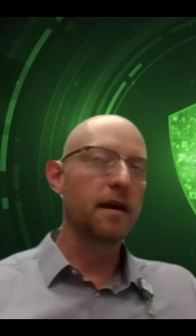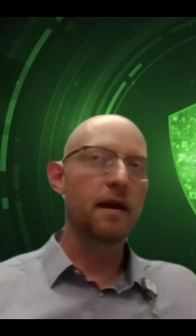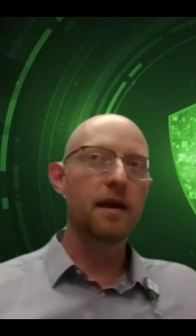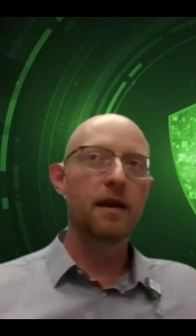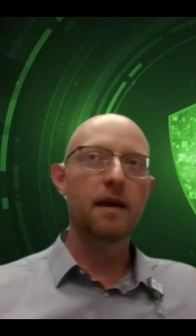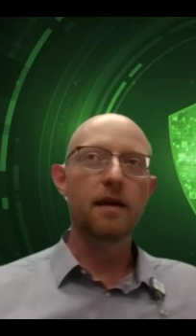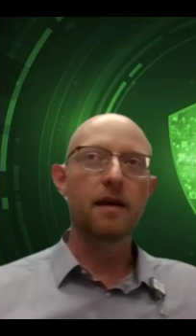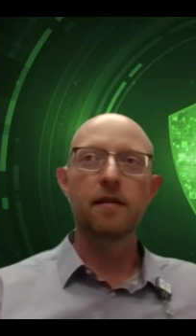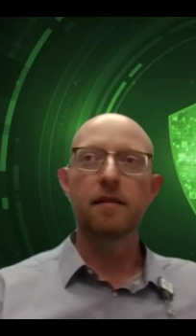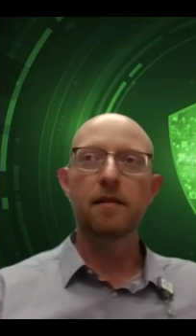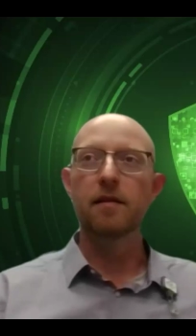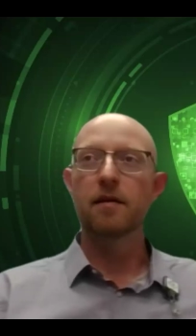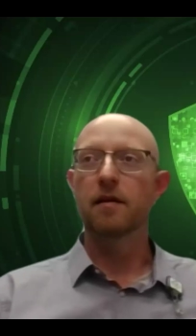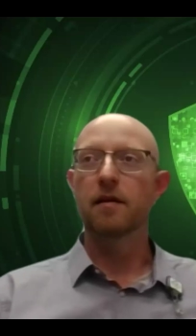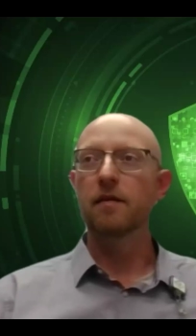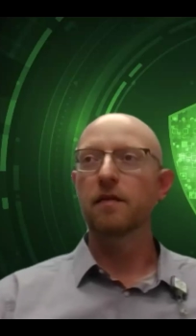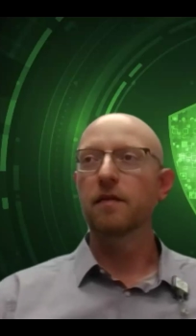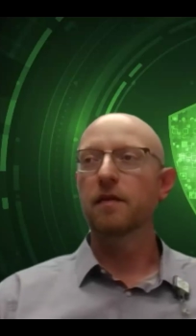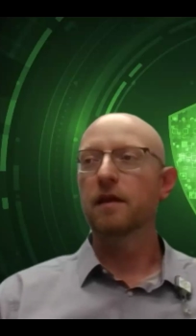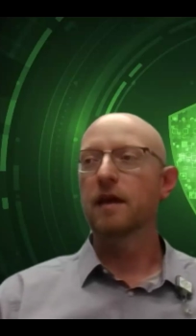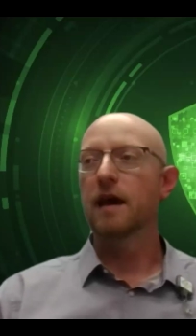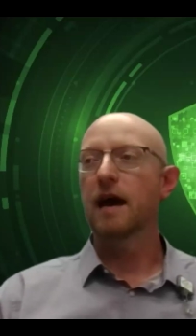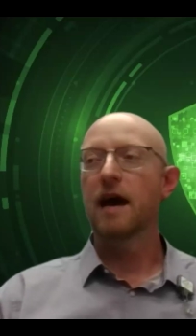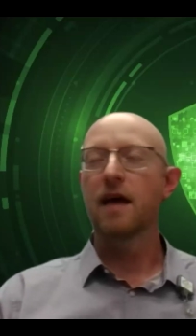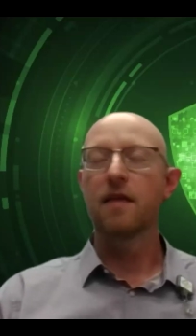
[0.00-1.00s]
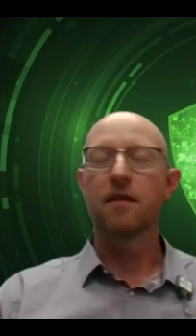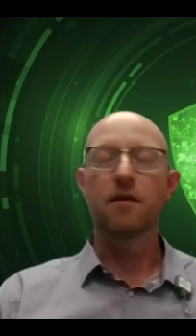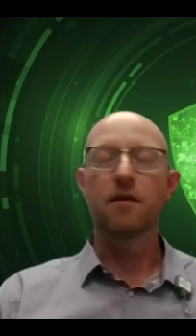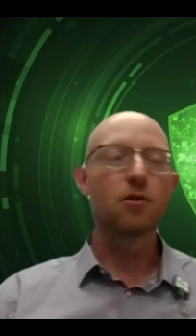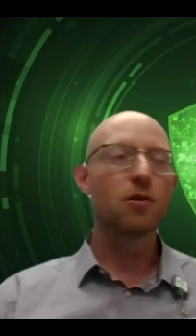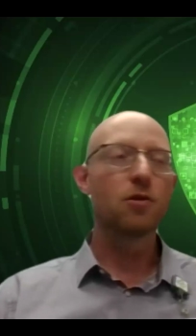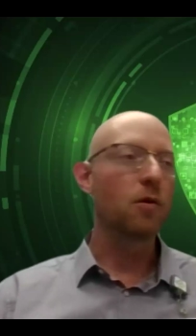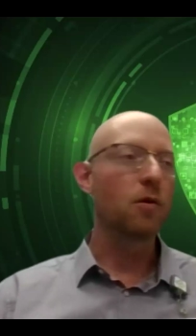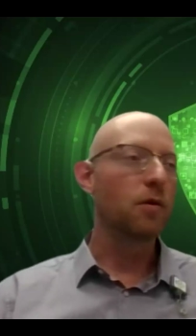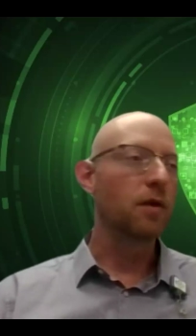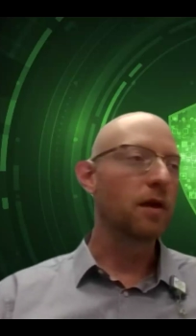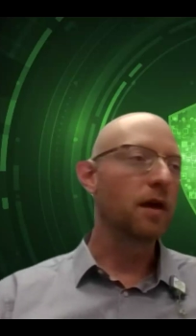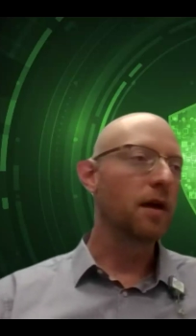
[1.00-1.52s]
And the guy that
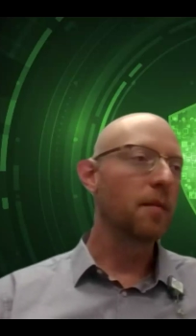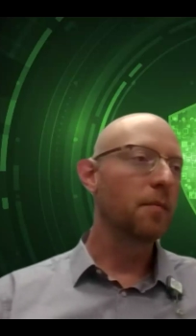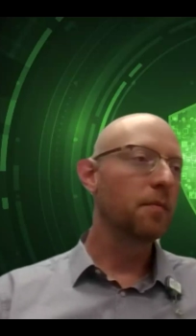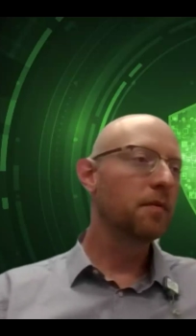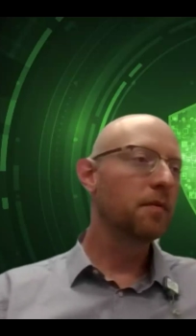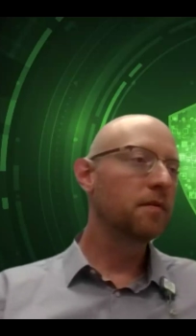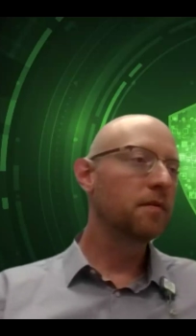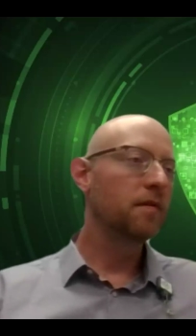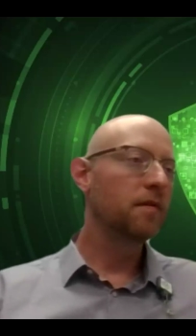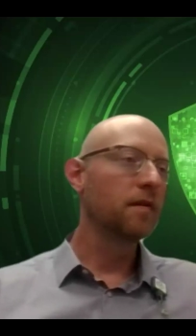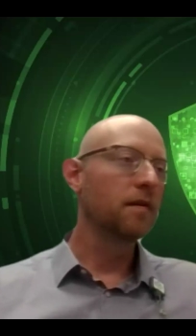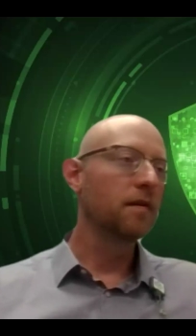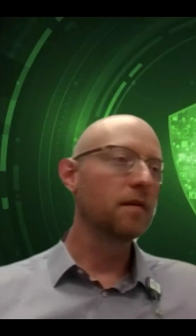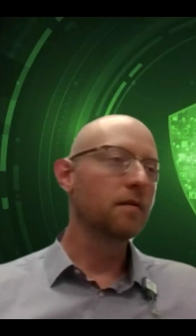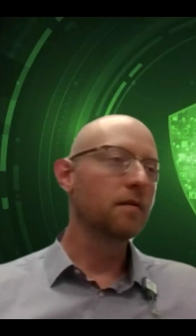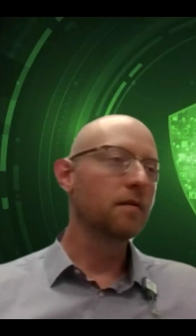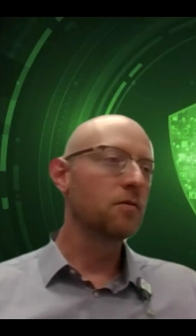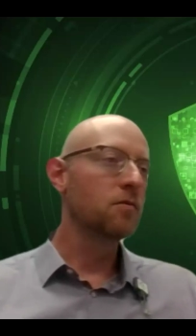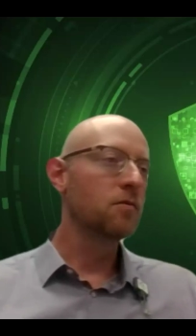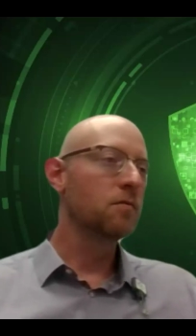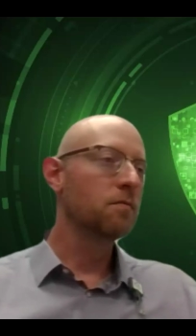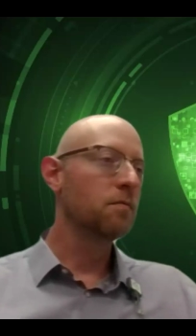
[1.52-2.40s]
showed up to